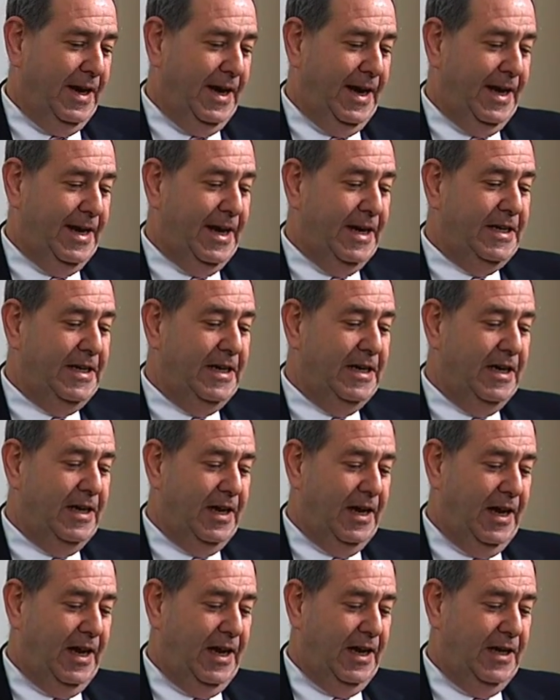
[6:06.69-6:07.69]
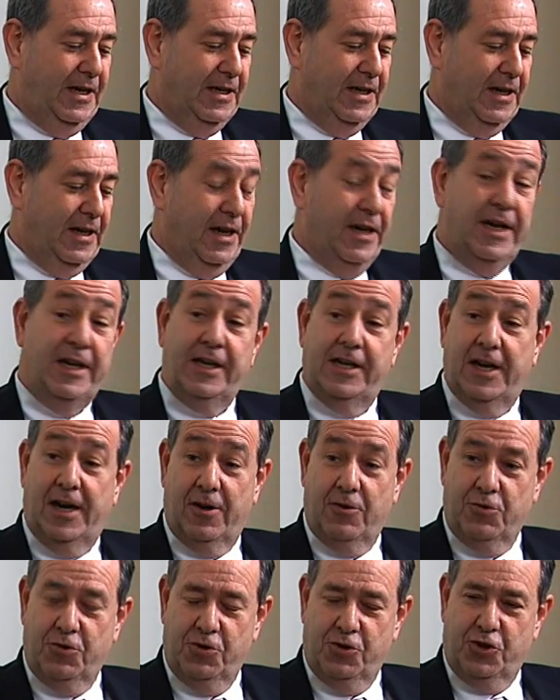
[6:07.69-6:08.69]
and I needed an ink
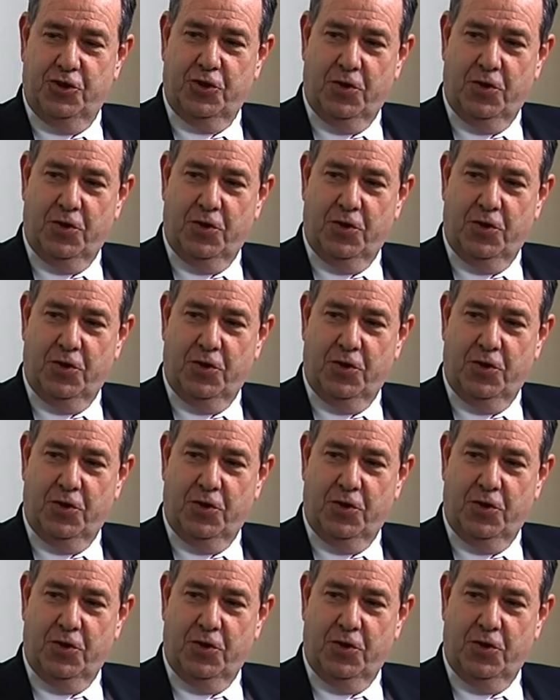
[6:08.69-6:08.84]
cartridge.